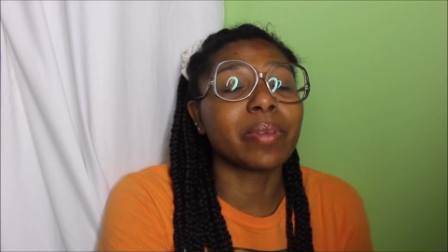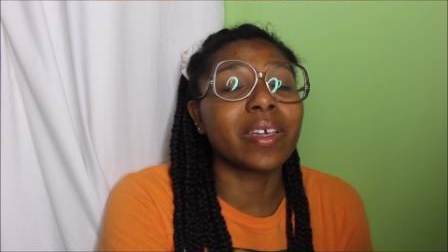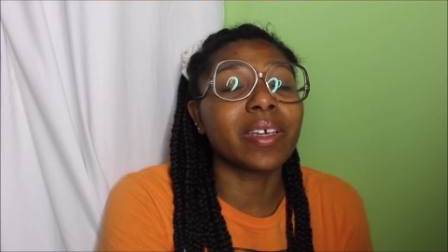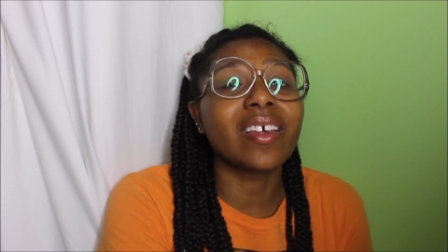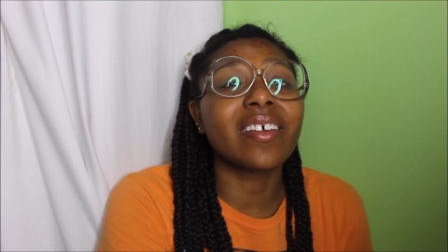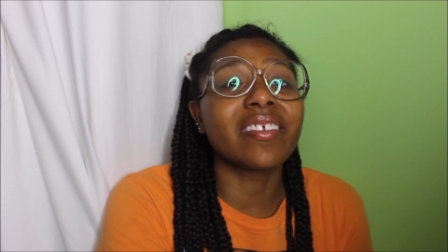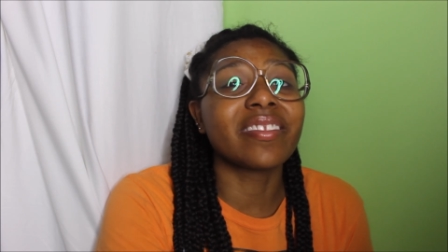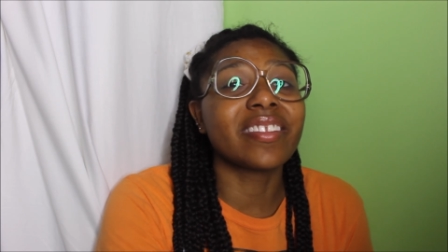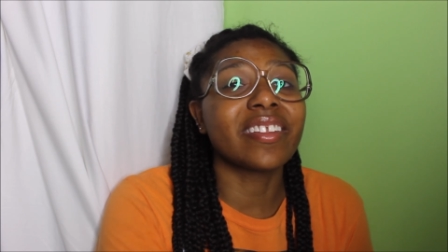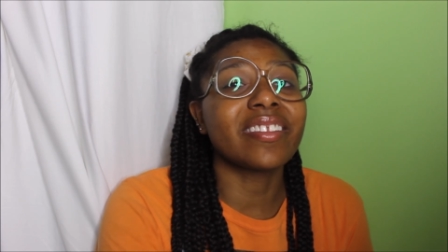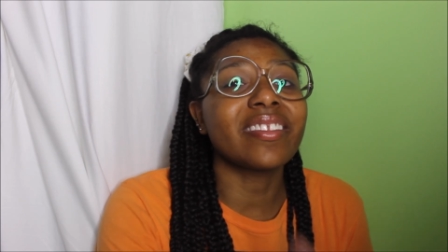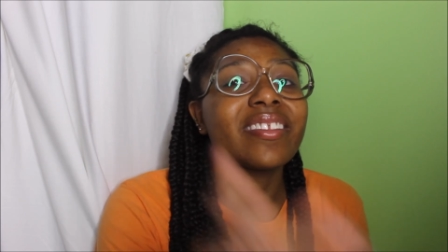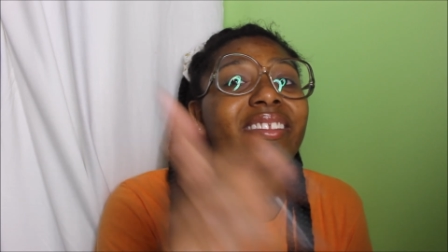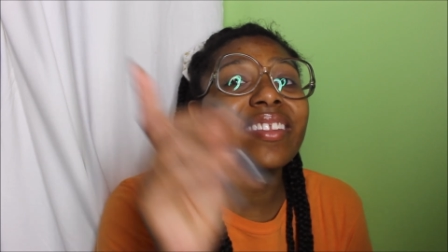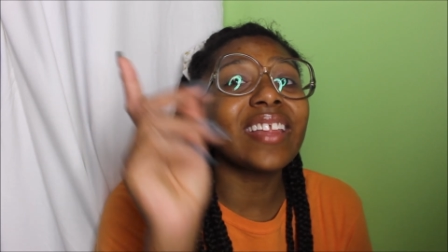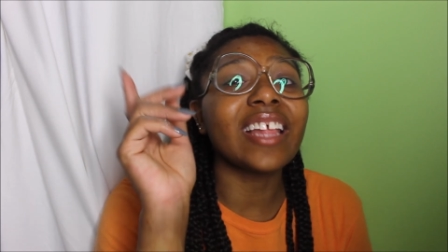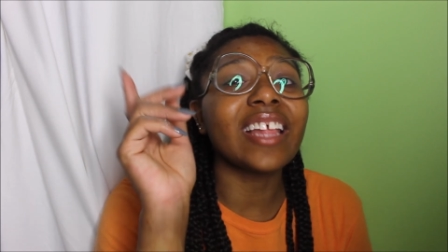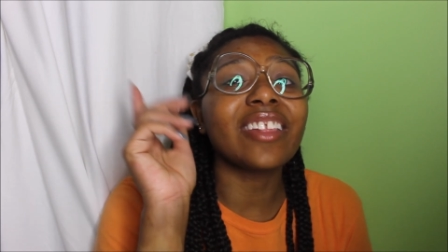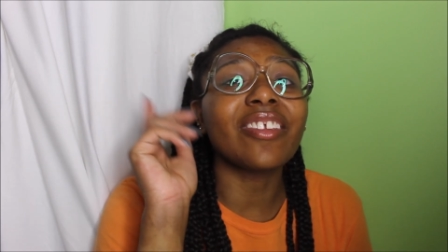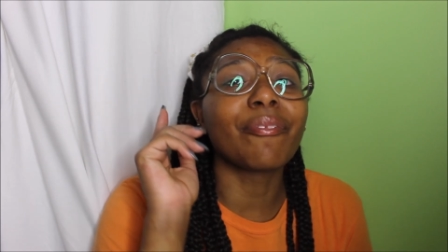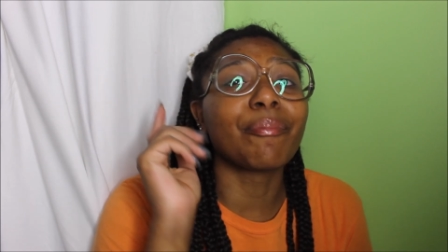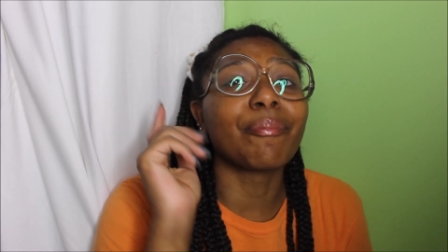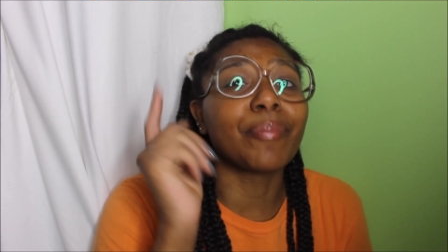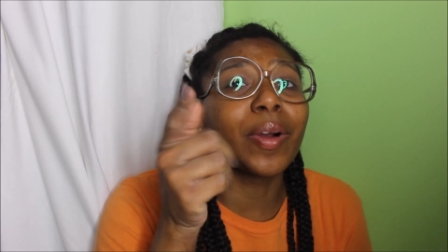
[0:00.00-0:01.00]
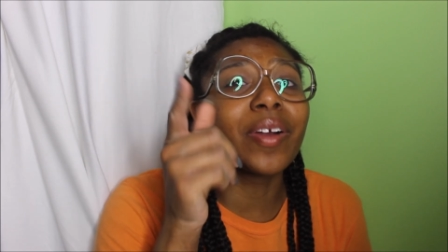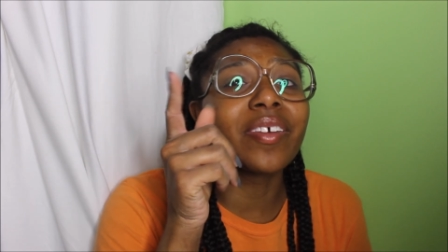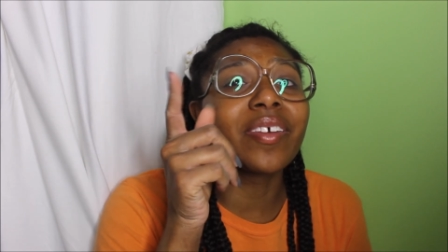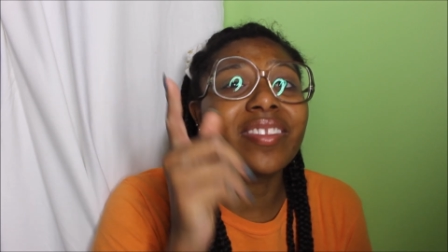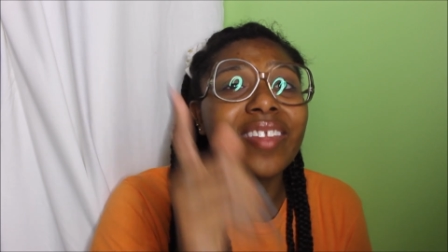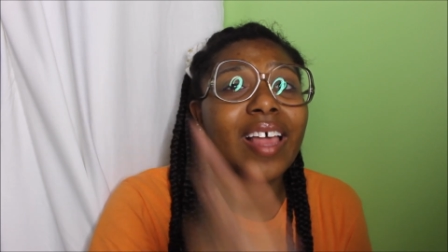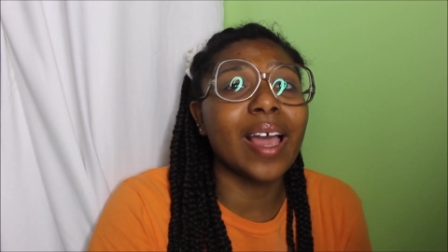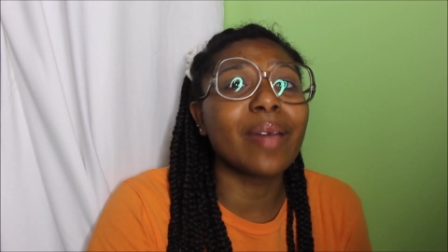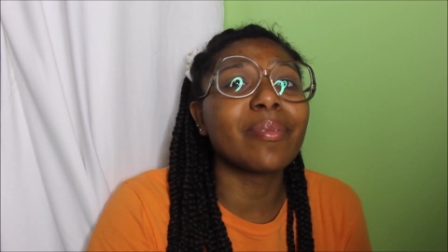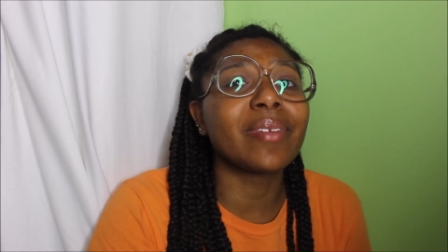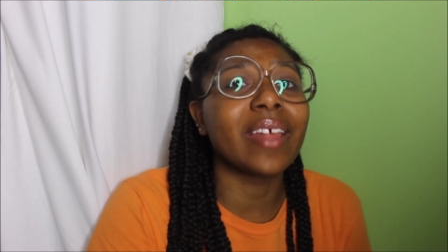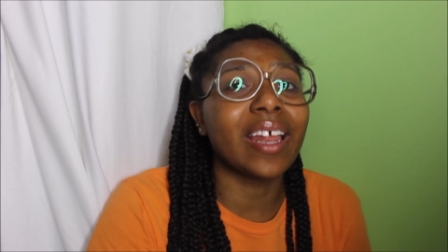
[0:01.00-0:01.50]
because this is not the
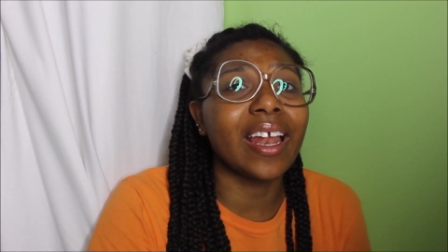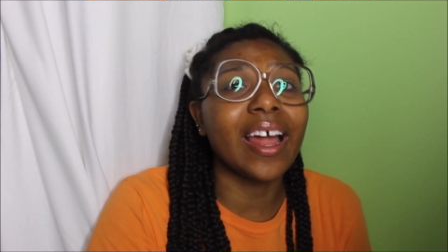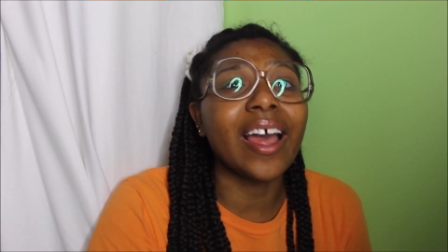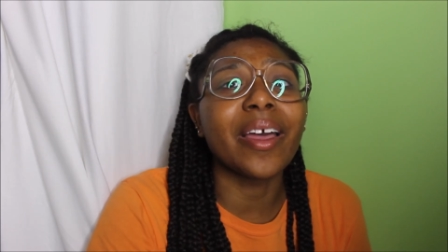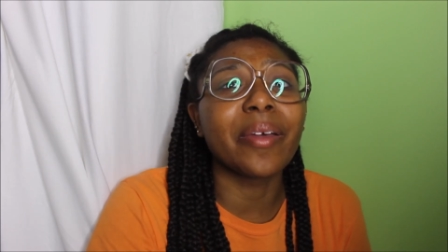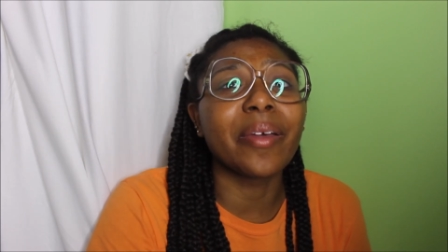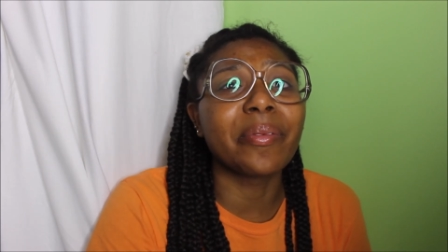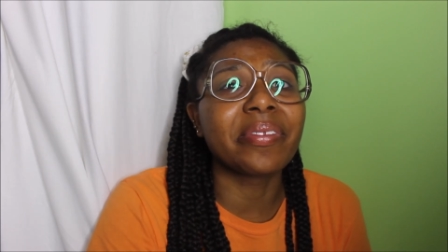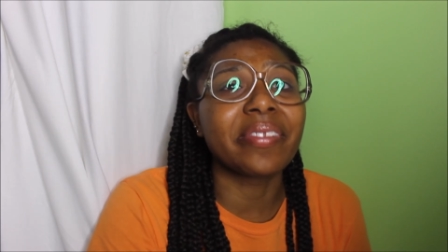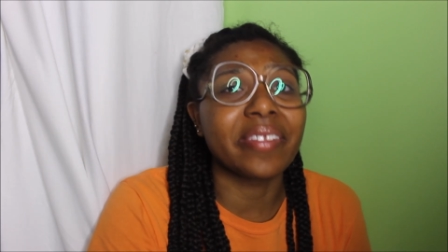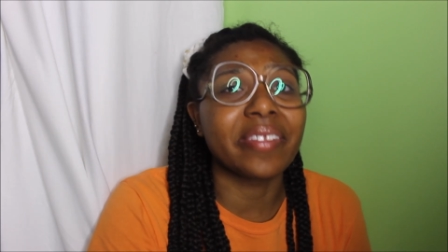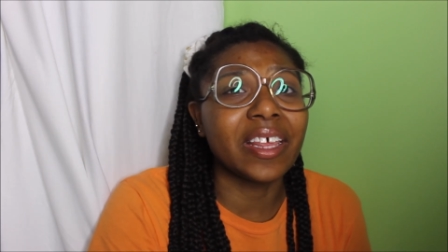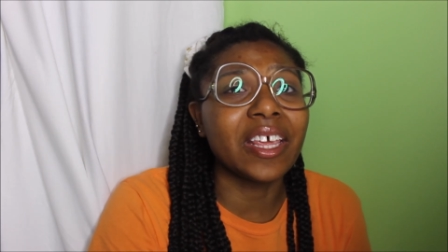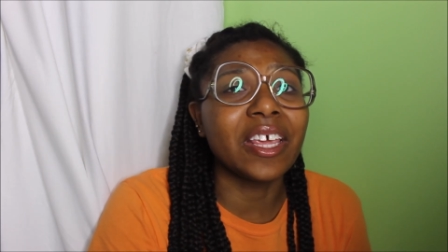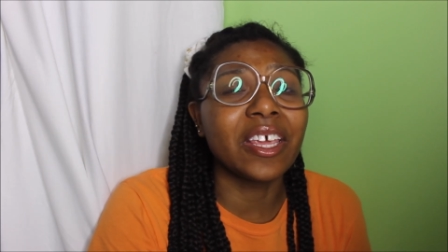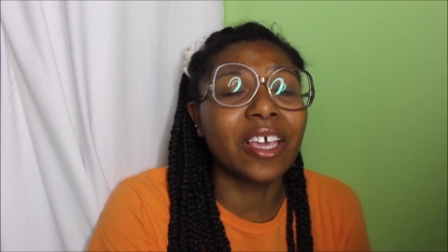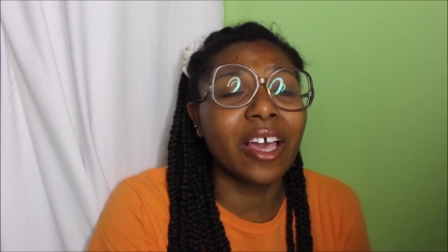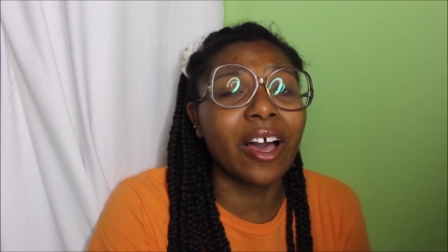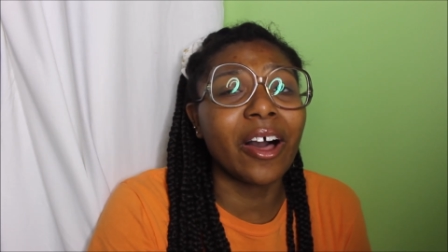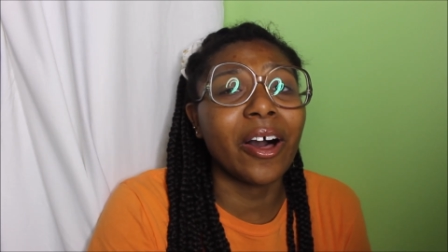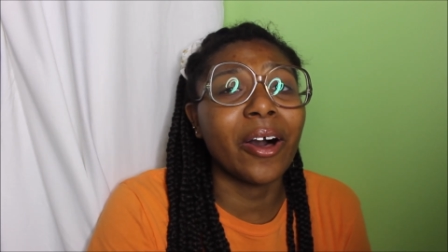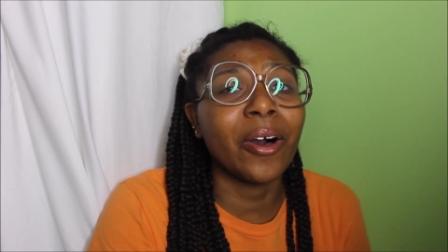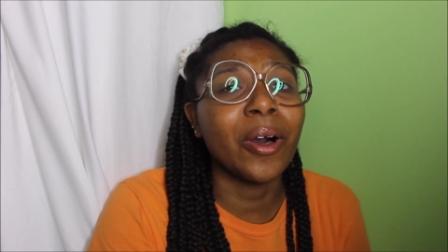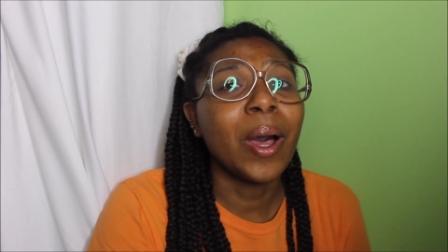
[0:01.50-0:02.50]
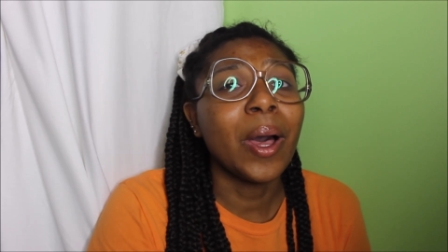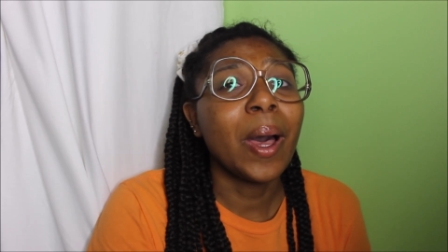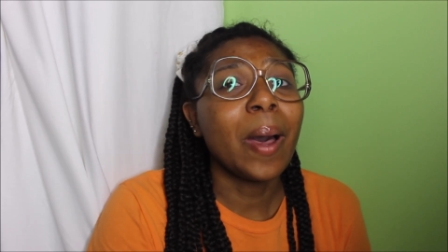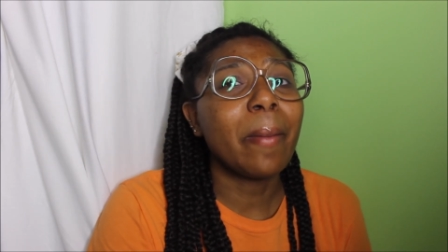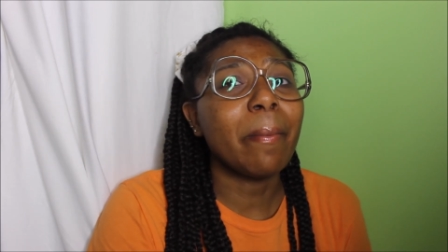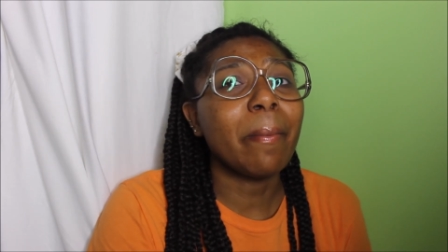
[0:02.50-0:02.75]
first time that I have seen y'all